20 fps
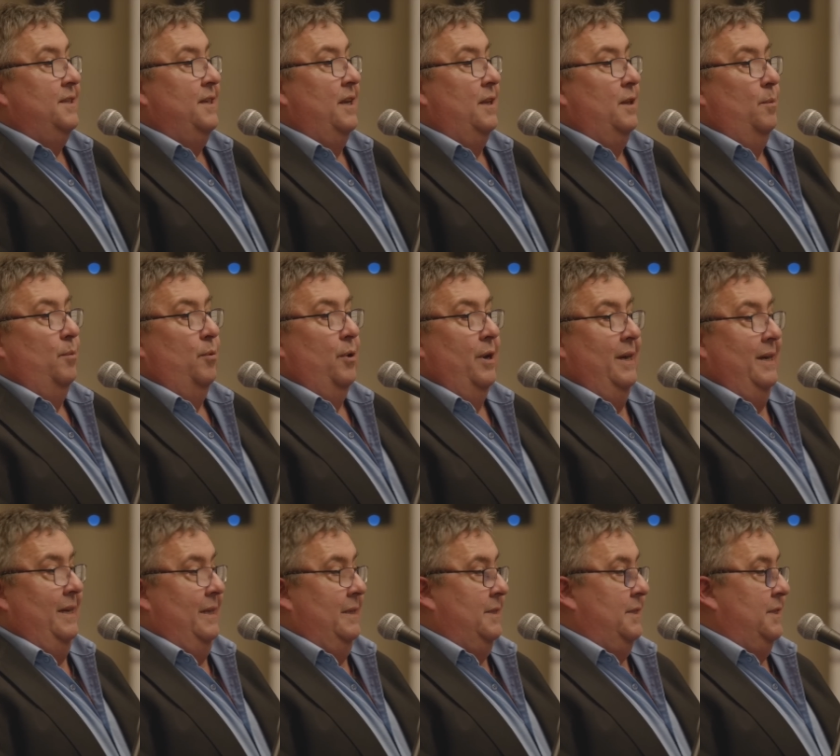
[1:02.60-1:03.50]

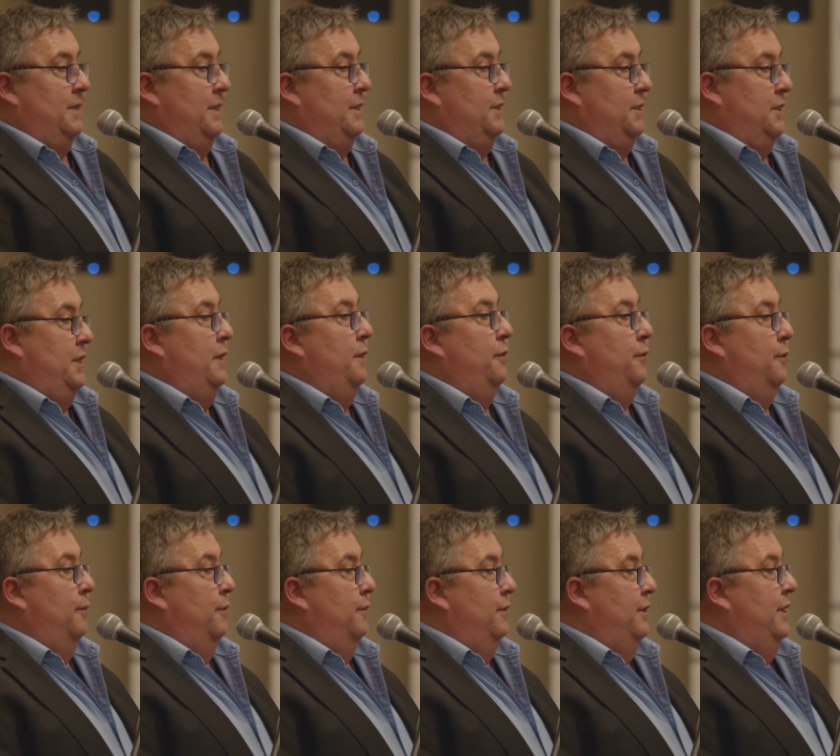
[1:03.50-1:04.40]
celebrate its
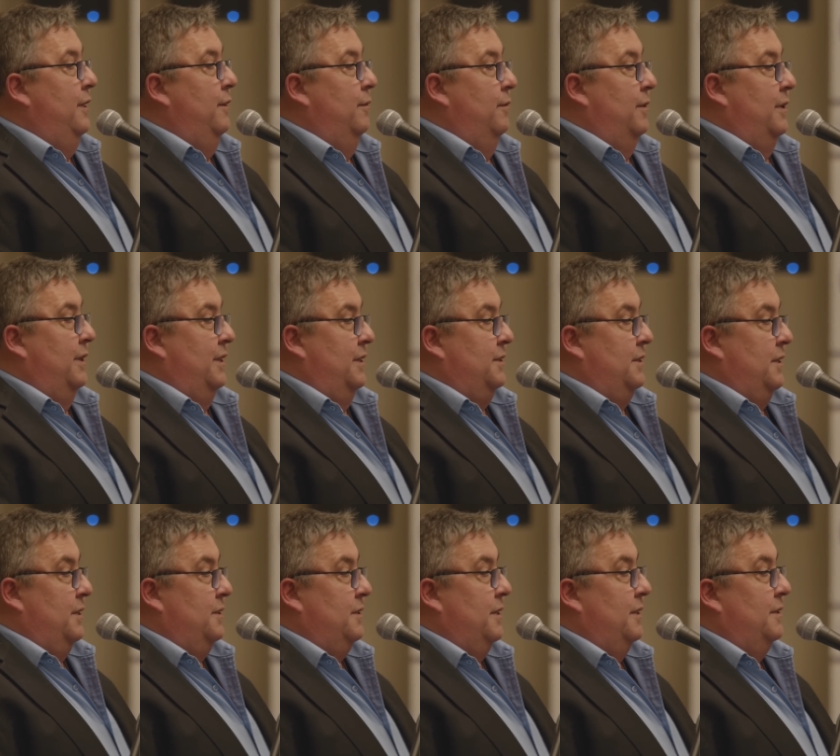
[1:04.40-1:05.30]
63rd year in
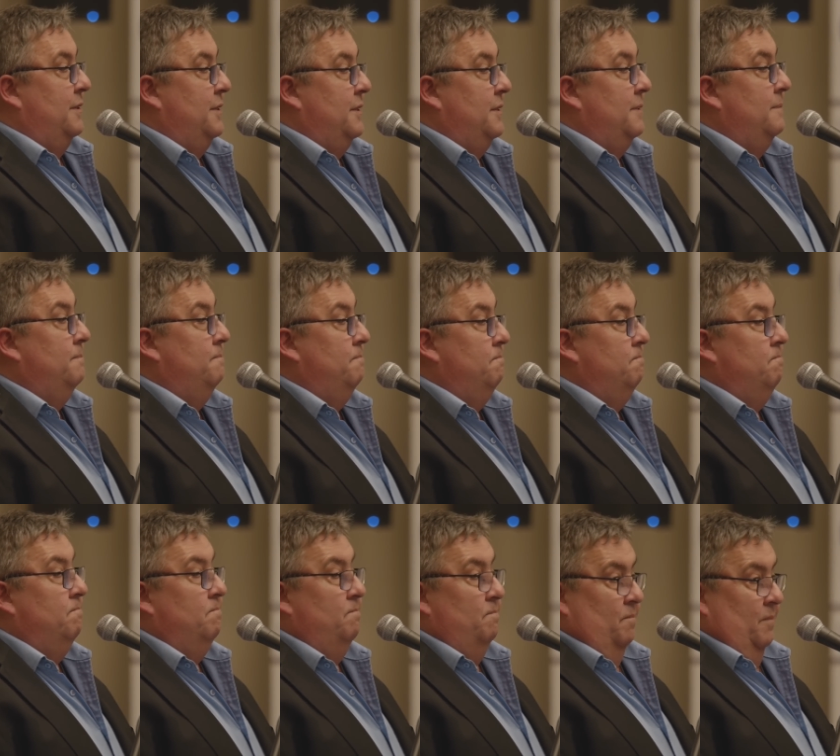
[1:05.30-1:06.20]
existence.
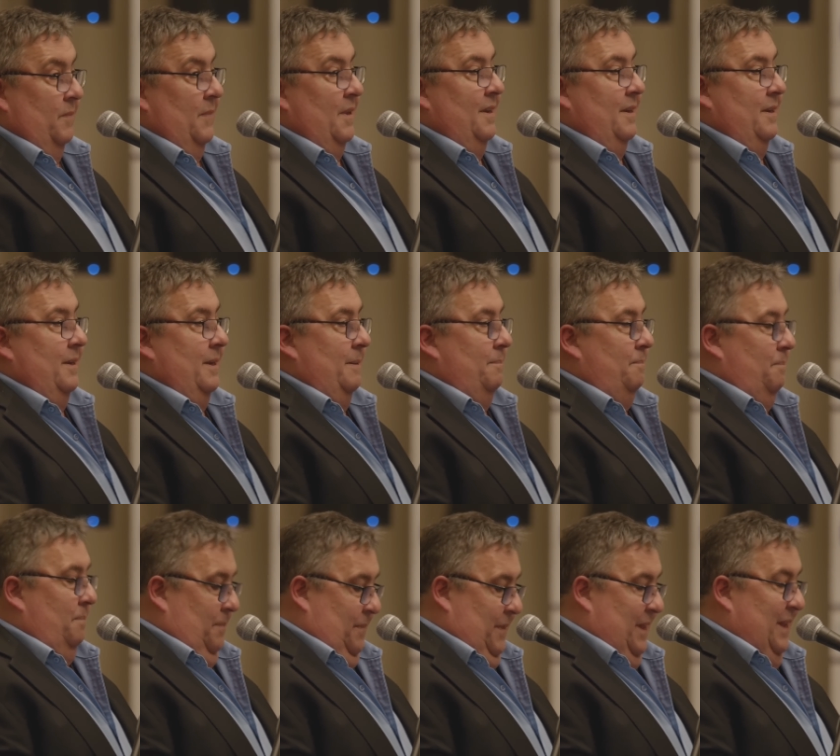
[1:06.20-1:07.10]
Yeah,
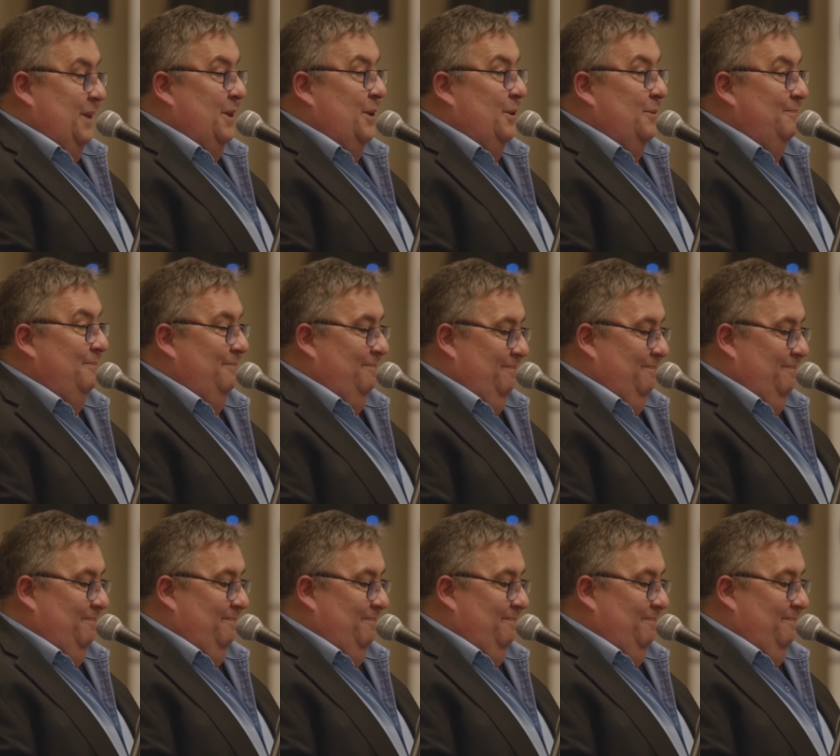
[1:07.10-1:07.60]
thank you.